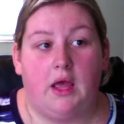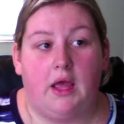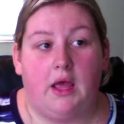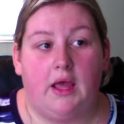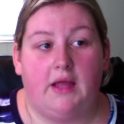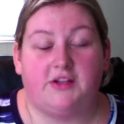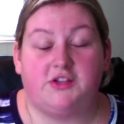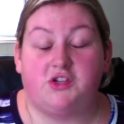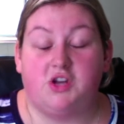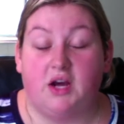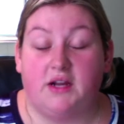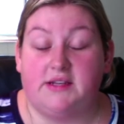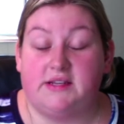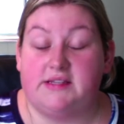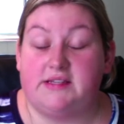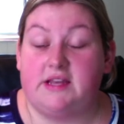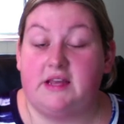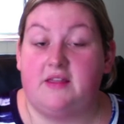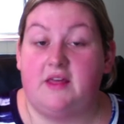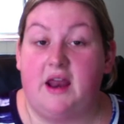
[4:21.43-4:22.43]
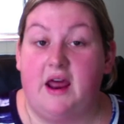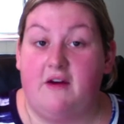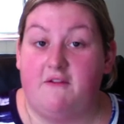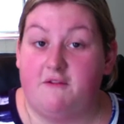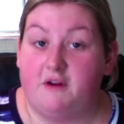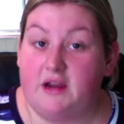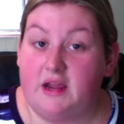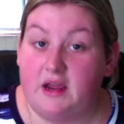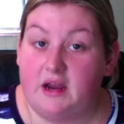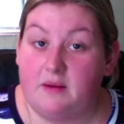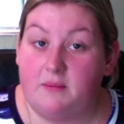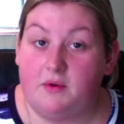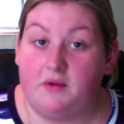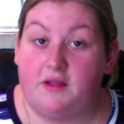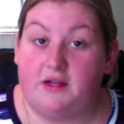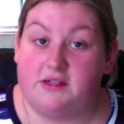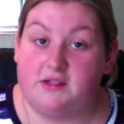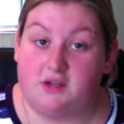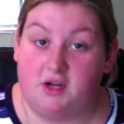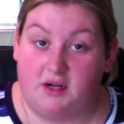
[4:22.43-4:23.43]
it's not to say that every animal
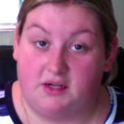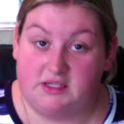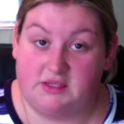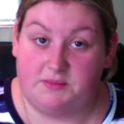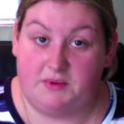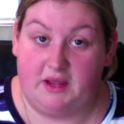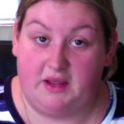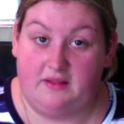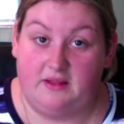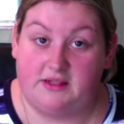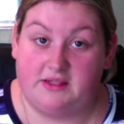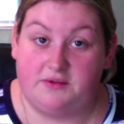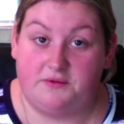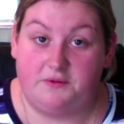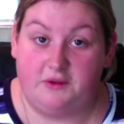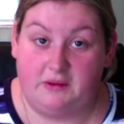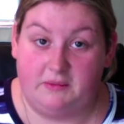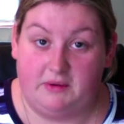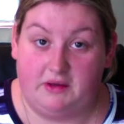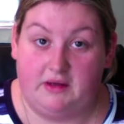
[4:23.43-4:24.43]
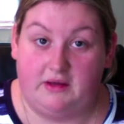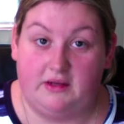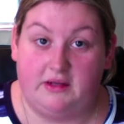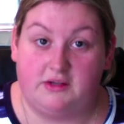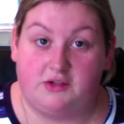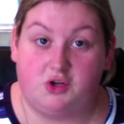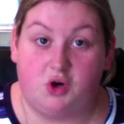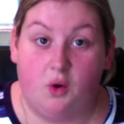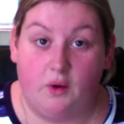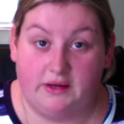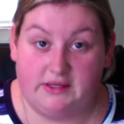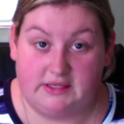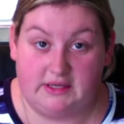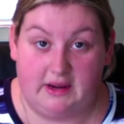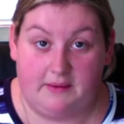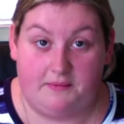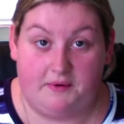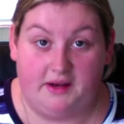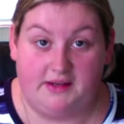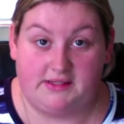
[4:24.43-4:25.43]
that's not spayed that's a female is going to
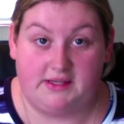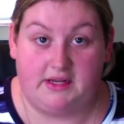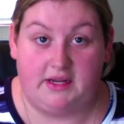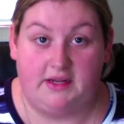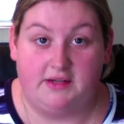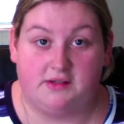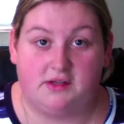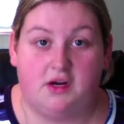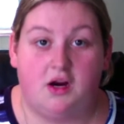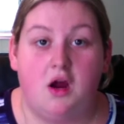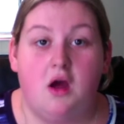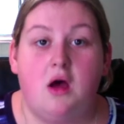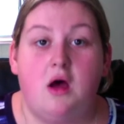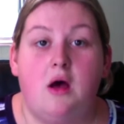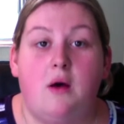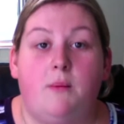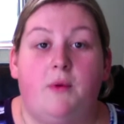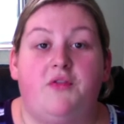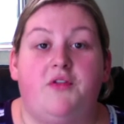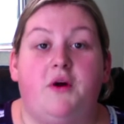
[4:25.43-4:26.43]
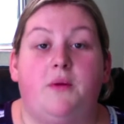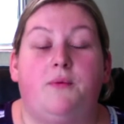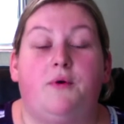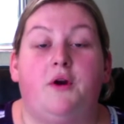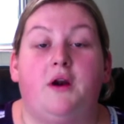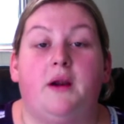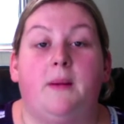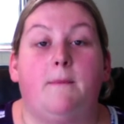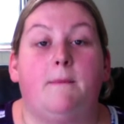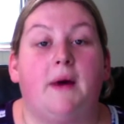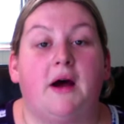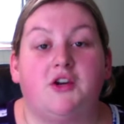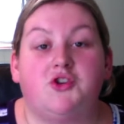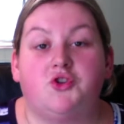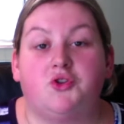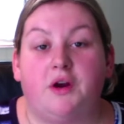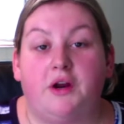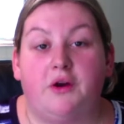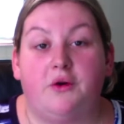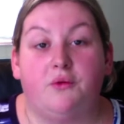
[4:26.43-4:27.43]
get breast cancer, but they're put at a much
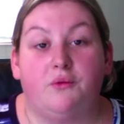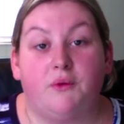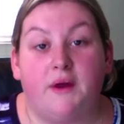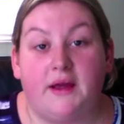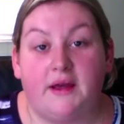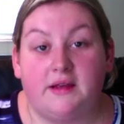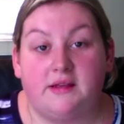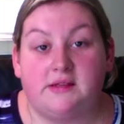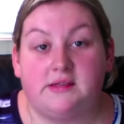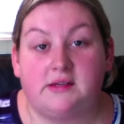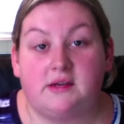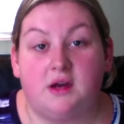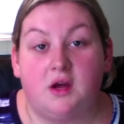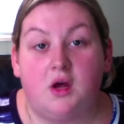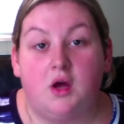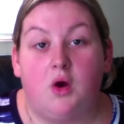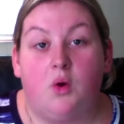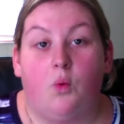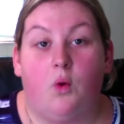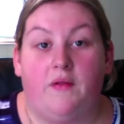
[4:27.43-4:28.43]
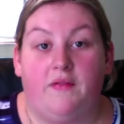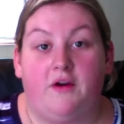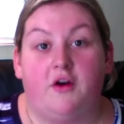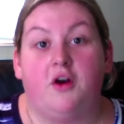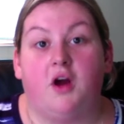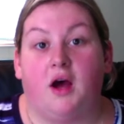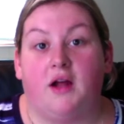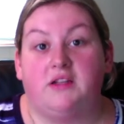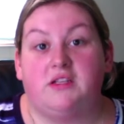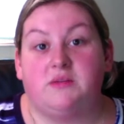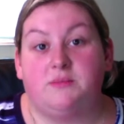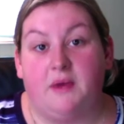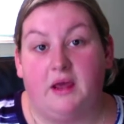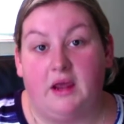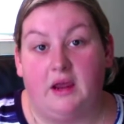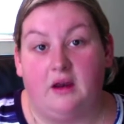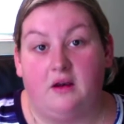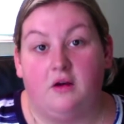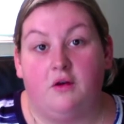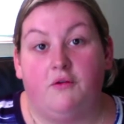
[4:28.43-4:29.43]
greater risk when they're not
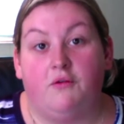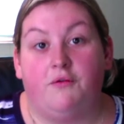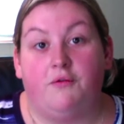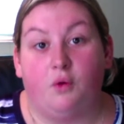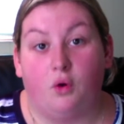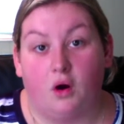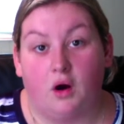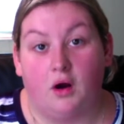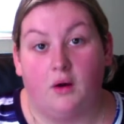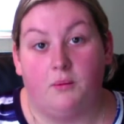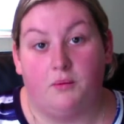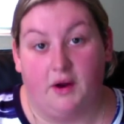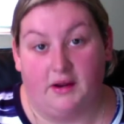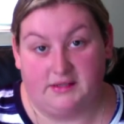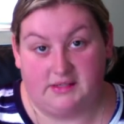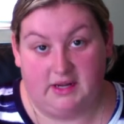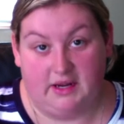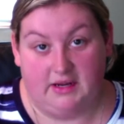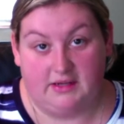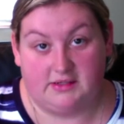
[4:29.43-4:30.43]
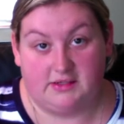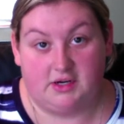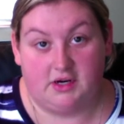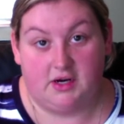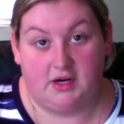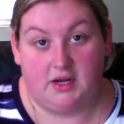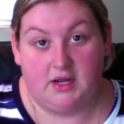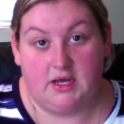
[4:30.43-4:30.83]
spayed for breast cancer.